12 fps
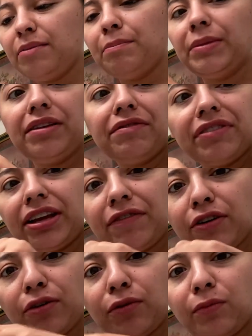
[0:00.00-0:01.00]
mint
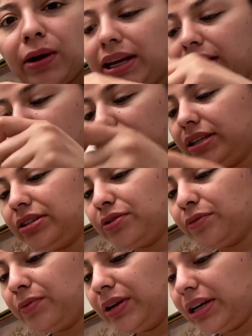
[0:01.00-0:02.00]
flavor whitening
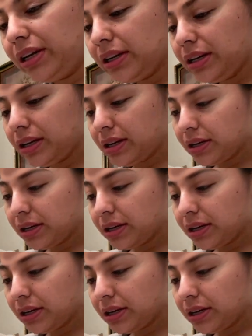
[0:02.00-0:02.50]
Listerine.